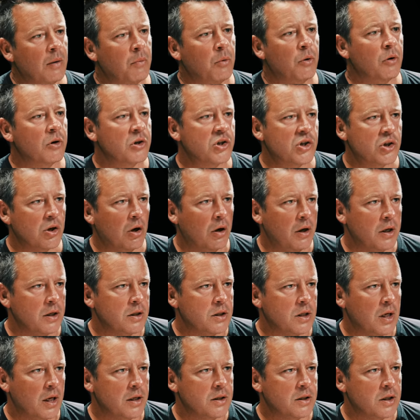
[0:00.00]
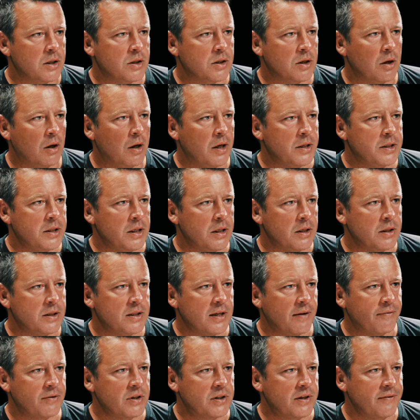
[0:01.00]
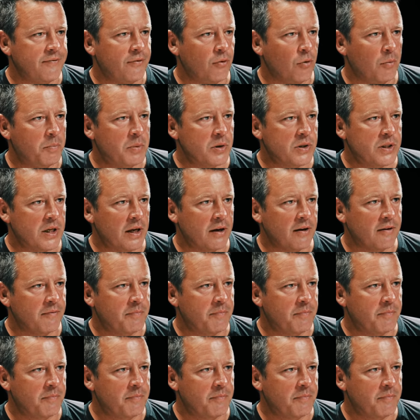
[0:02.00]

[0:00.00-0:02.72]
Yet we're a science-led society, and 74%